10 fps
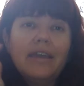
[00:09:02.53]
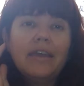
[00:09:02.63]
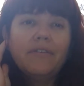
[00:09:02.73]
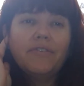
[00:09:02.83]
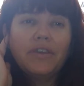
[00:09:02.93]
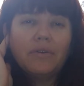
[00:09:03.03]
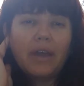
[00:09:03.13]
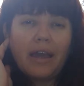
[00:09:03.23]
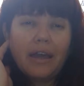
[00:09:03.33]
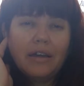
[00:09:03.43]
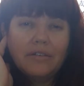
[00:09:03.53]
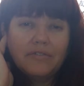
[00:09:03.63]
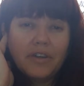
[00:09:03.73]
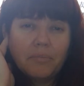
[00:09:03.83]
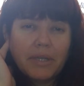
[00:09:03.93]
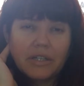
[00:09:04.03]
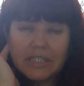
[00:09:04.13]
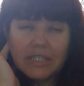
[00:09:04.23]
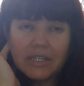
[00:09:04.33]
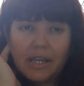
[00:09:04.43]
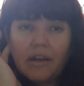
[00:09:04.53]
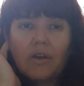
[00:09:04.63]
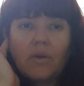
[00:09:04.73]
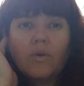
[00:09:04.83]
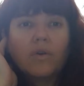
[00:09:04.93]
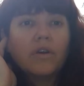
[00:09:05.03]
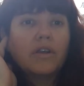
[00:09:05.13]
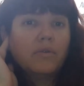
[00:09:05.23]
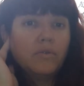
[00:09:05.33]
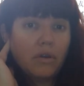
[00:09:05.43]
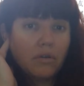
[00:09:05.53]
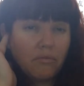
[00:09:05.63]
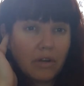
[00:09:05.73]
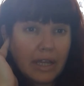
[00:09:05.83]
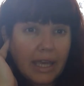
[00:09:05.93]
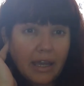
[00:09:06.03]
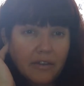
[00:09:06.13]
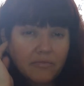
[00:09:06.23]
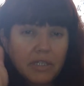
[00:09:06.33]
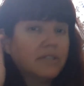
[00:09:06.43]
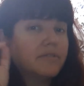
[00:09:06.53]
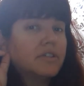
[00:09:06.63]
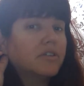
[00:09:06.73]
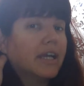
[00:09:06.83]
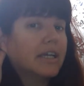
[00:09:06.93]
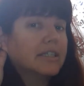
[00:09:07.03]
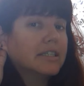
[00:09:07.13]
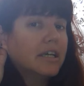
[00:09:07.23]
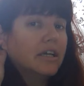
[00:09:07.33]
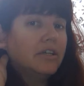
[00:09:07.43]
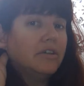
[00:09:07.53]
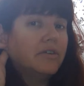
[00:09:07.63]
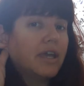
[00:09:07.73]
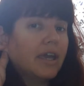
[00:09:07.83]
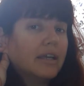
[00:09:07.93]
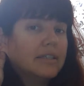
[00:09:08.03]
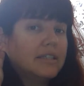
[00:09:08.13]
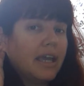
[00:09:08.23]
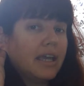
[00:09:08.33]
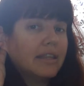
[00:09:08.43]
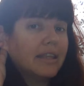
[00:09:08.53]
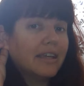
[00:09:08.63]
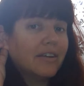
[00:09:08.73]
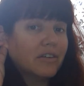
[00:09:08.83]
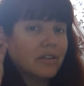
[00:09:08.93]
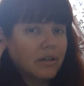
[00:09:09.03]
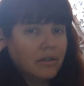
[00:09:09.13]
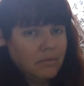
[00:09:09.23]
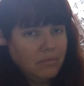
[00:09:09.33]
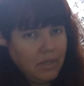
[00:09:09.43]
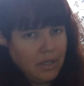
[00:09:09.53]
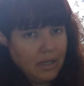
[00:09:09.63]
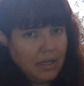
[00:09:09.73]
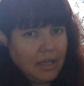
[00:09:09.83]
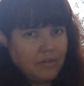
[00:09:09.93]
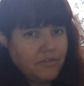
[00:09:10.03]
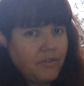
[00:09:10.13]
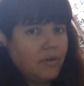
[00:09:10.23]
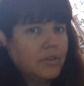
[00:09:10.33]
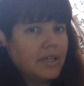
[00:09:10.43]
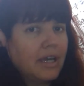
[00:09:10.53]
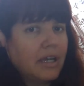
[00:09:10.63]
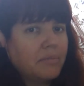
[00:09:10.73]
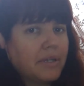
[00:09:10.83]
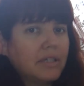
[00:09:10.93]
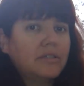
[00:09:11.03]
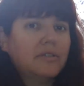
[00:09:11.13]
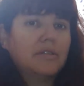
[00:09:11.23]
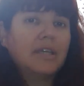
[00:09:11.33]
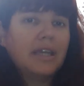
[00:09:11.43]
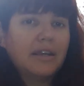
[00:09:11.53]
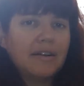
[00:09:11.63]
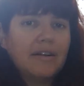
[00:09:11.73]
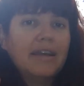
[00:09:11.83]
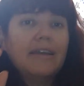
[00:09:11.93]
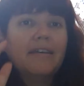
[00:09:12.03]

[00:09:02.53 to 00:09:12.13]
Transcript: If you have a piercing there or you don't really have much of a tragus, you can take the earlobe and fold it up into the ear.